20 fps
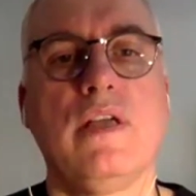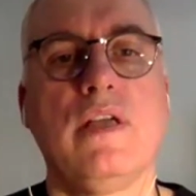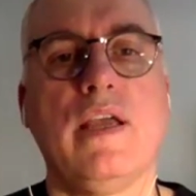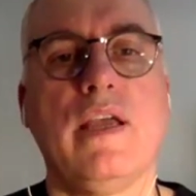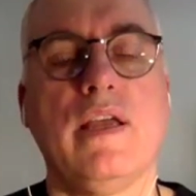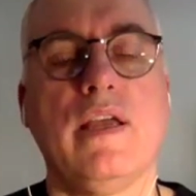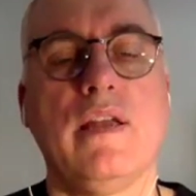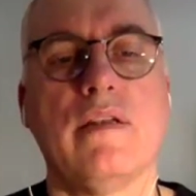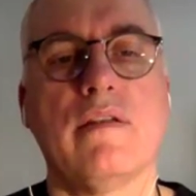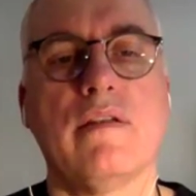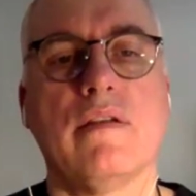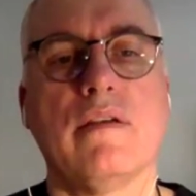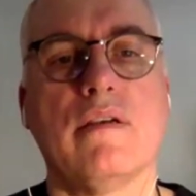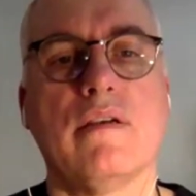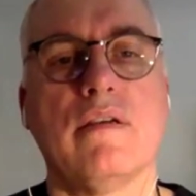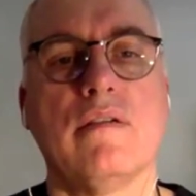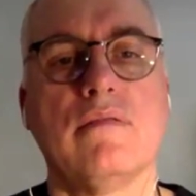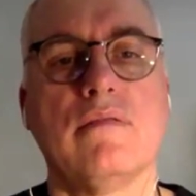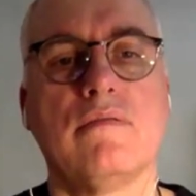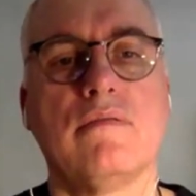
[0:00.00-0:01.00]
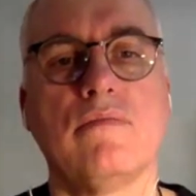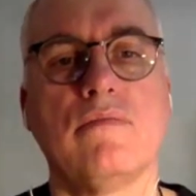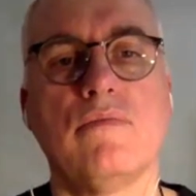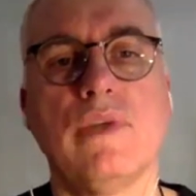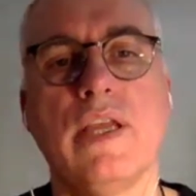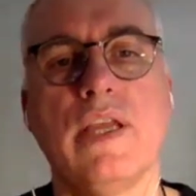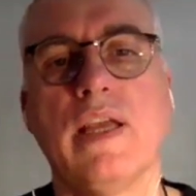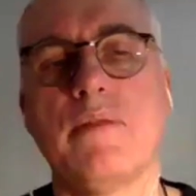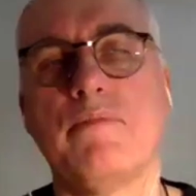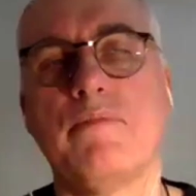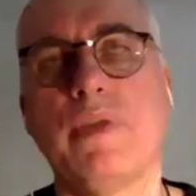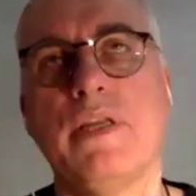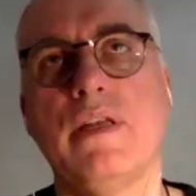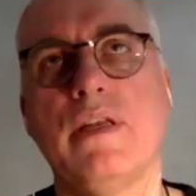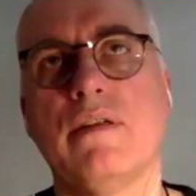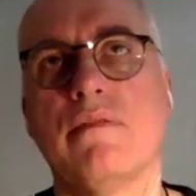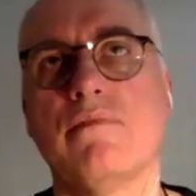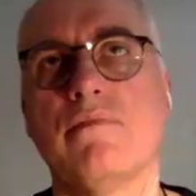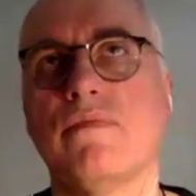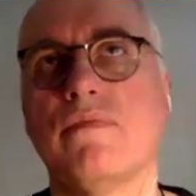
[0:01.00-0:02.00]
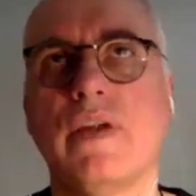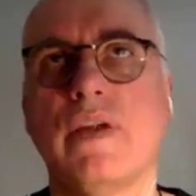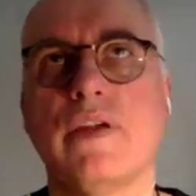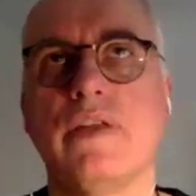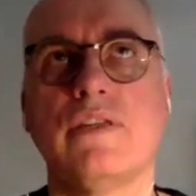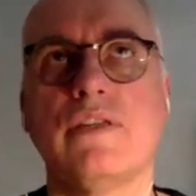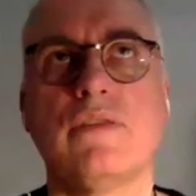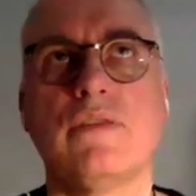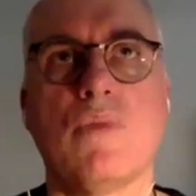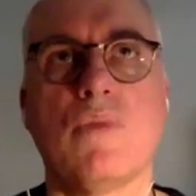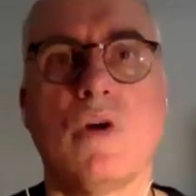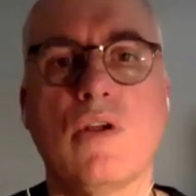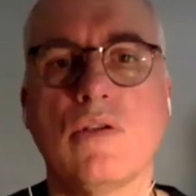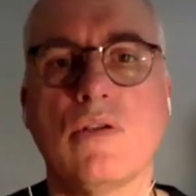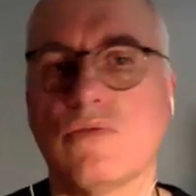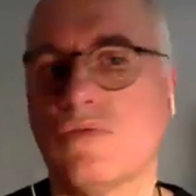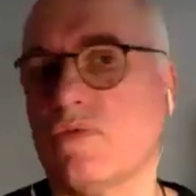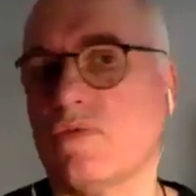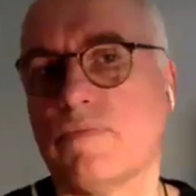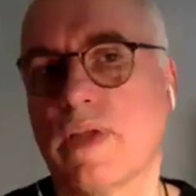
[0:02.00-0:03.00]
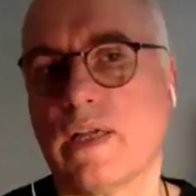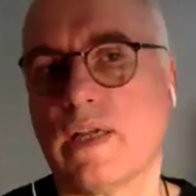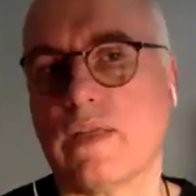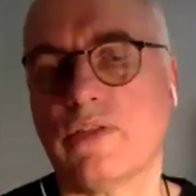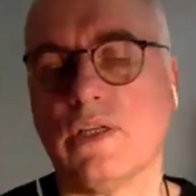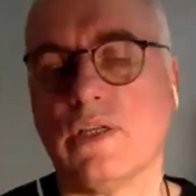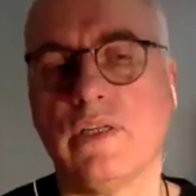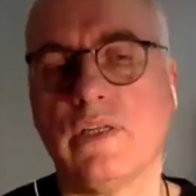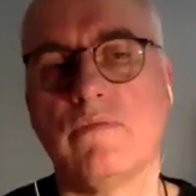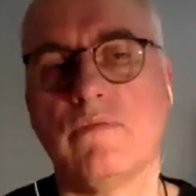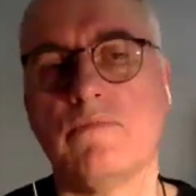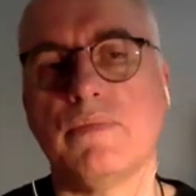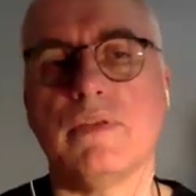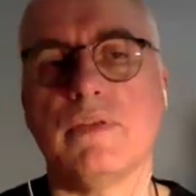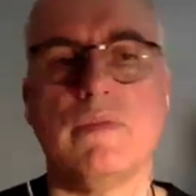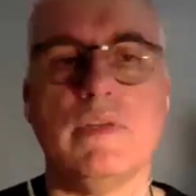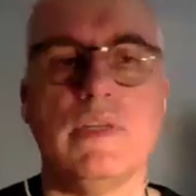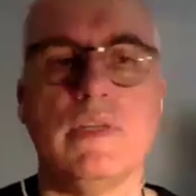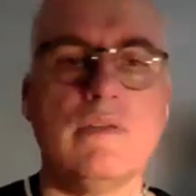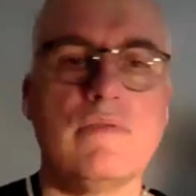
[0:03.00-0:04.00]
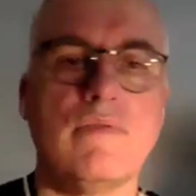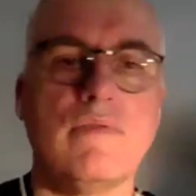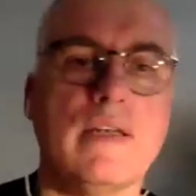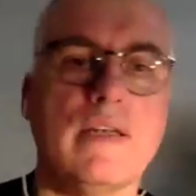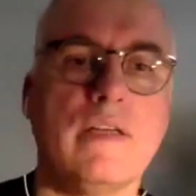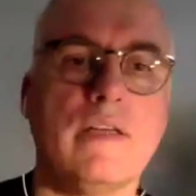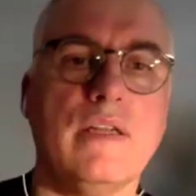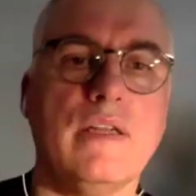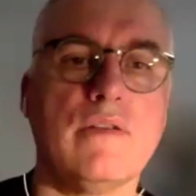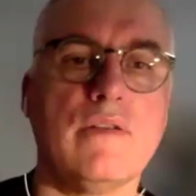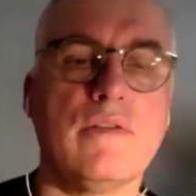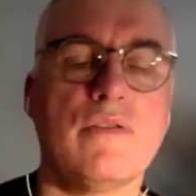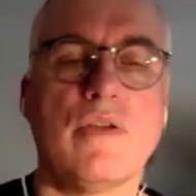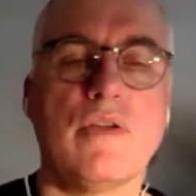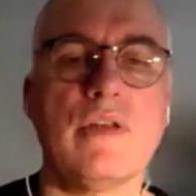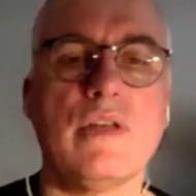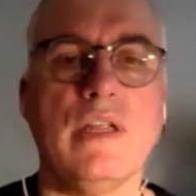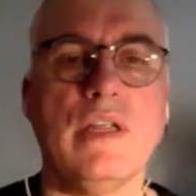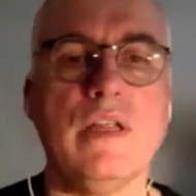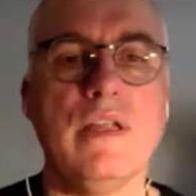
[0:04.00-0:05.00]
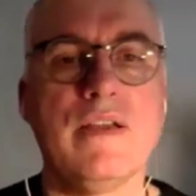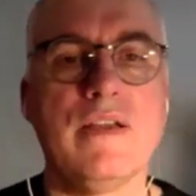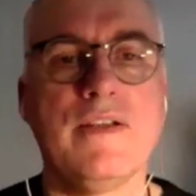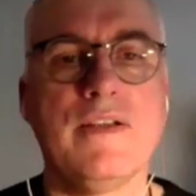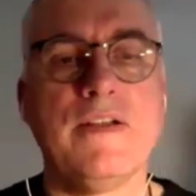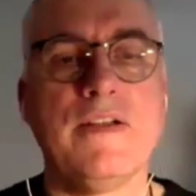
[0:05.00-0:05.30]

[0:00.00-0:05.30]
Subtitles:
And we had been a very small group, actually, between 20 and 30.